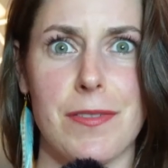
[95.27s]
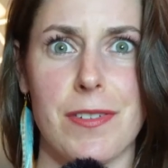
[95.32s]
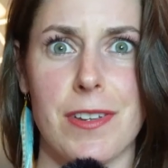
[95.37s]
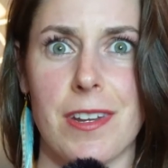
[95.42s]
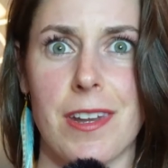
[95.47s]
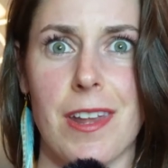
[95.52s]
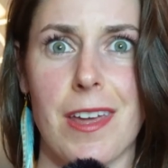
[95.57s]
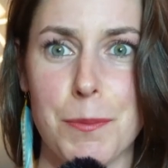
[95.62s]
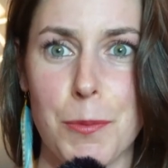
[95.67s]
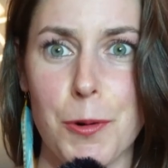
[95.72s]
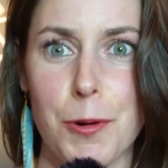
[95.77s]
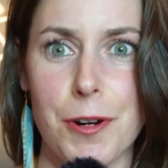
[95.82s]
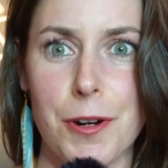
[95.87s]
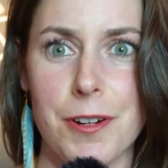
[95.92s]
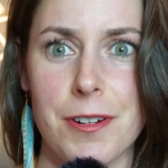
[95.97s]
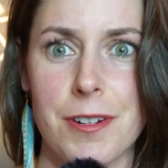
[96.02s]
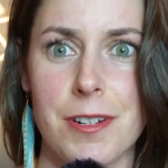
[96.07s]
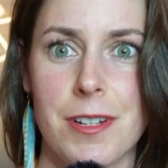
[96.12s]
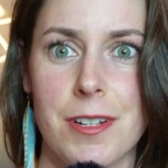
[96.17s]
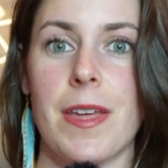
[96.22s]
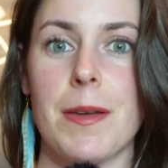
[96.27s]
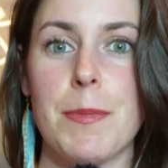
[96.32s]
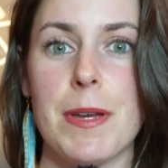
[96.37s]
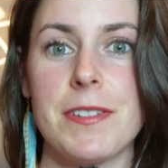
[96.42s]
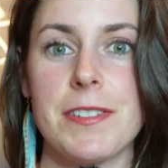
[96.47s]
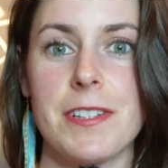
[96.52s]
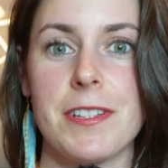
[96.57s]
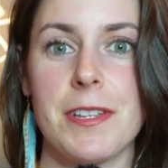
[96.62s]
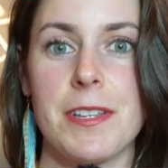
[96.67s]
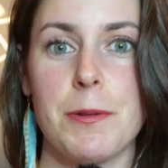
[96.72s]
even, and more. And
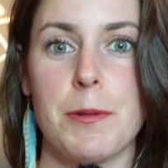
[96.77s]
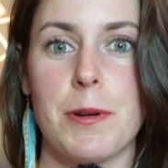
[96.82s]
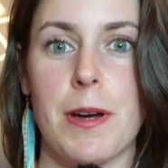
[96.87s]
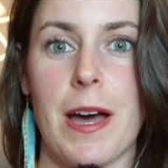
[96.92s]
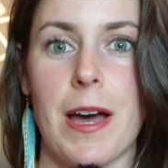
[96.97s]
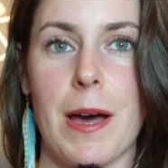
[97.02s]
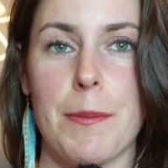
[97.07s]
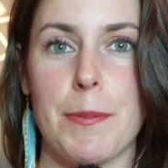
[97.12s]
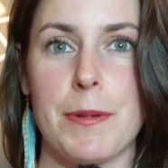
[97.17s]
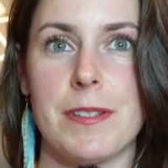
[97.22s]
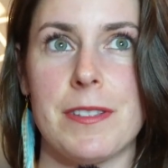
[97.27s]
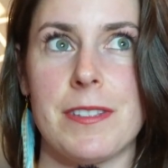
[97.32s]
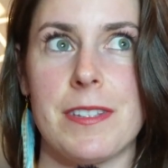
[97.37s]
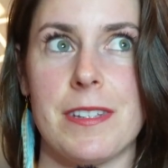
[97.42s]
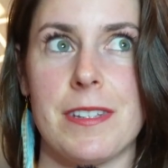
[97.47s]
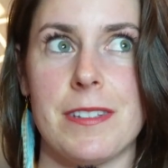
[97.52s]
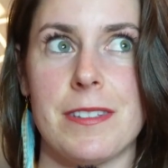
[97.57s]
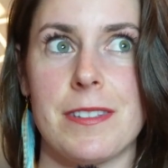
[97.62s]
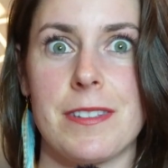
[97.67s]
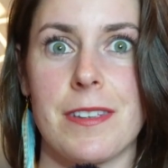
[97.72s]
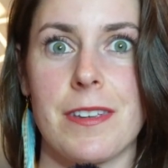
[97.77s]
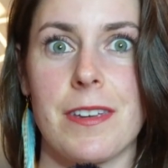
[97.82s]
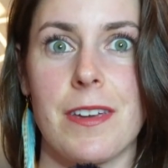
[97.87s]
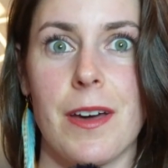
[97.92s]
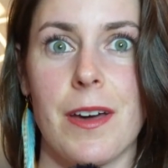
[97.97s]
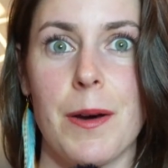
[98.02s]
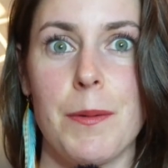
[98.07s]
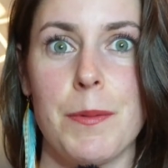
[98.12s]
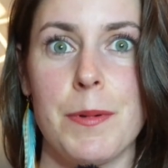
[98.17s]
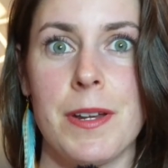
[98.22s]
basically what happens is
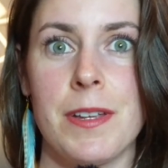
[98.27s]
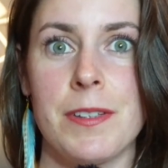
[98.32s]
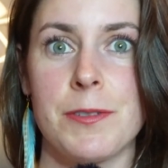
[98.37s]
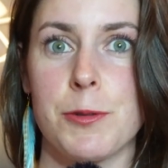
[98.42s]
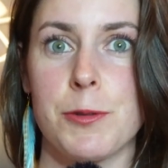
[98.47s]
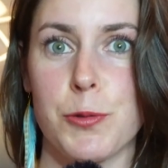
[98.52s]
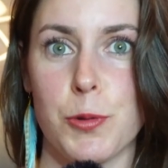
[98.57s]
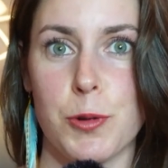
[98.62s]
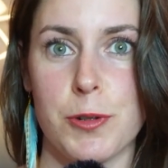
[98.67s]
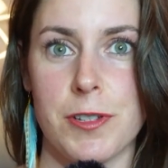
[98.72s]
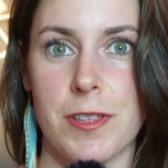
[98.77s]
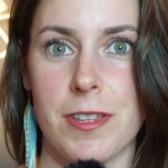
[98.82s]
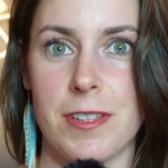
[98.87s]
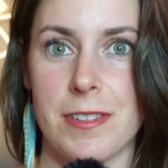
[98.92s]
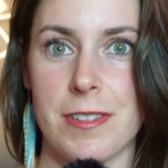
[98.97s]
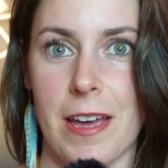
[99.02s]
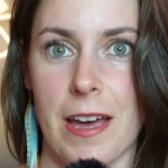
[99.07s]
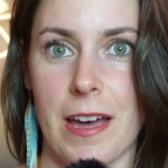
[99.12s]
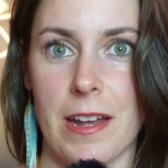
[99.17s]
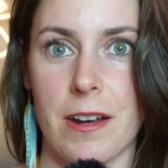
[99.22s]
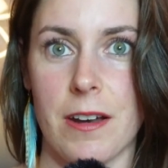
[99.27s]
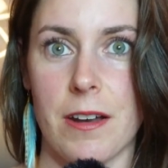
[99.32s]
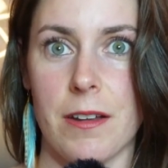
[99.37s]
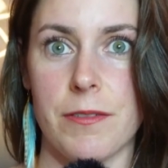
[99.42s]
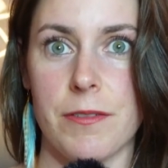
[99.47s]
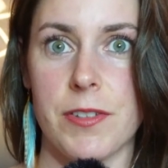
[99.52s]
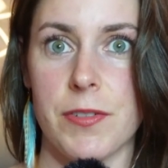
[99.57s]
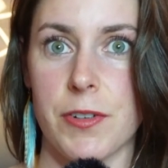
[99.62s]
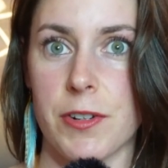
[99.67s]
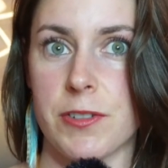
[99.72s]
companies resort to these
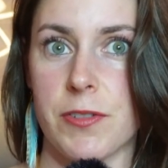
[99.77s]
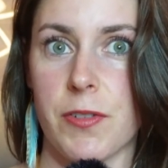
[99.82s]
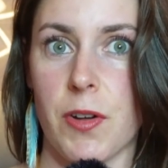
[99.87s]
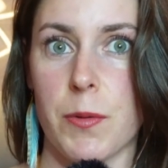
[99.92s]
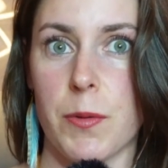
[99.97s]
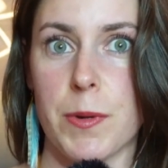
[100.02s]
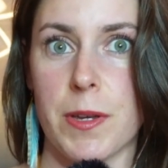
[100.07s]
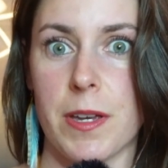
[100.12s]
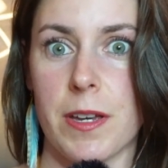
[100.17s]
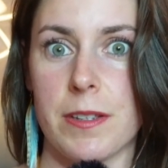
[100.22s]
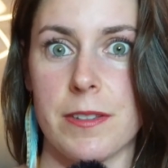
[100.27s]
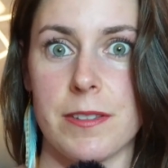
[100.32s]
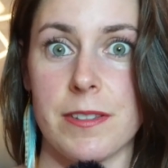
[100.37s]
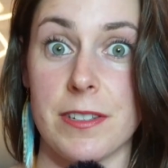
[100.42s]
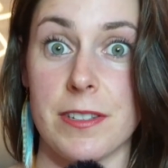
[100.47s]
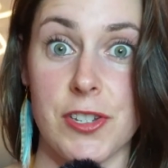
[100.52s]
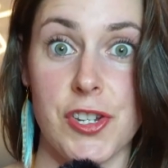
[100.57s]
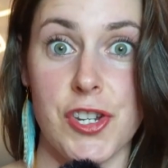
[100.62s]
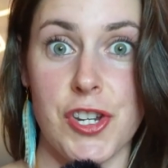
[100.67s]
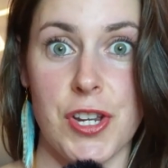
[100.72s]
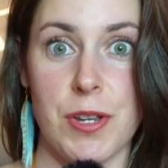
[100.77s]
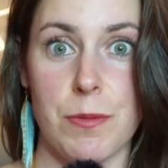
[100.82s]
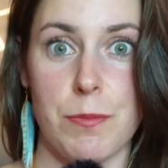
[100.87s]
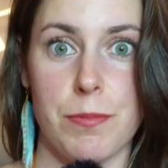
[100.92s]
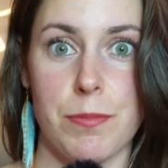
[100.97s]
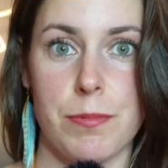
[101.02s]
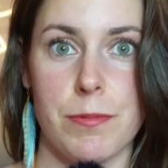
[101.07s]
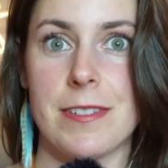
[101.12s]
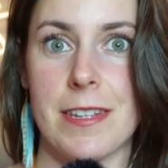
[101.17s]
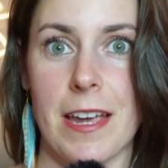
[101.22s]
additives, first of all, because it's
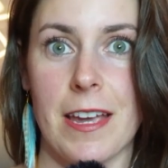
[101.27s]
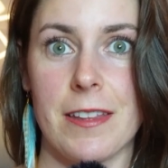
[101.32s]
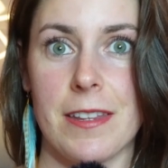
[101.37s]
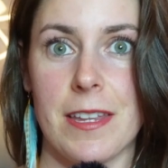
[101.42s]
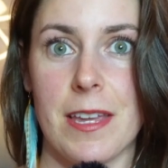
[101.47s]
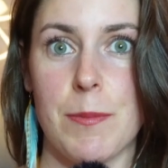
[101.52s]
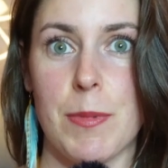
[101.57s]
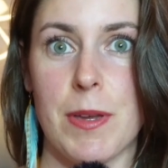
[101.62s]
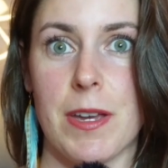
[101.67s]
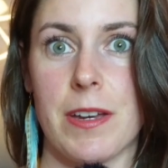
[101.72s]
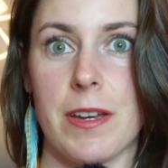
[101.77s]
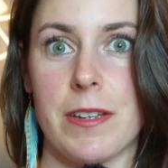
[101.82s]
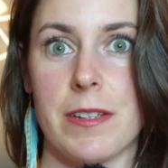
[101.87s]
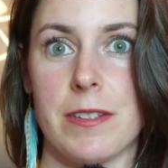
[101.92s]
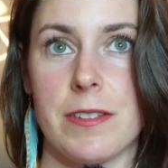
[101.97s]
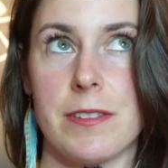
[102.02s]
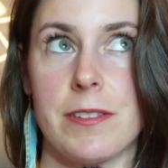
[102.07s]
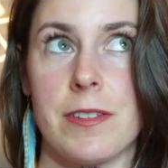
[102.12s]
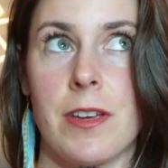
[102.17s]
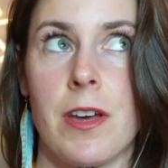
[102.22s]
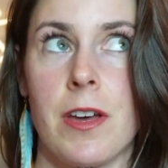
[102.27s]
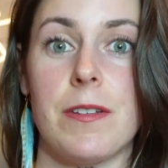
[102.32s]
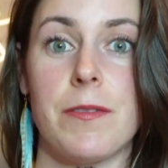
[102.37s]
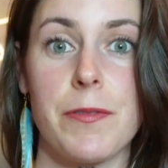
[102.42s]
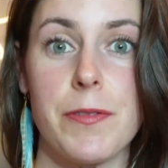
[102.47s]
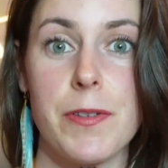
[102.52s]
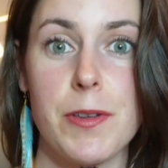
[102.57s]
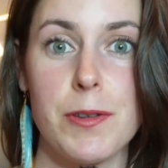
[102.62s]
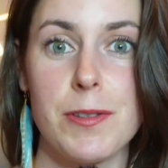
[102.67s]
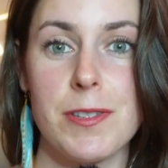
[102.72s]
cheap. Secondly, because
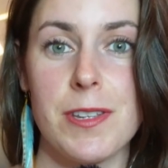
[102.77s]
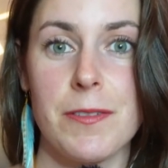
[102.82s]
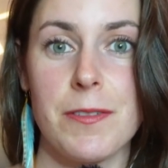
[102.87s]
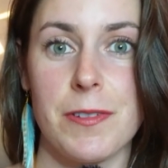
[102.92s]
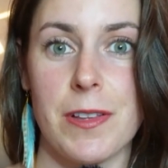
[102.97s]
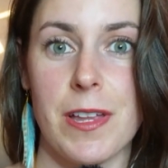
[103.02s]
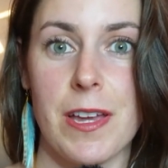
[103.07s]
infusing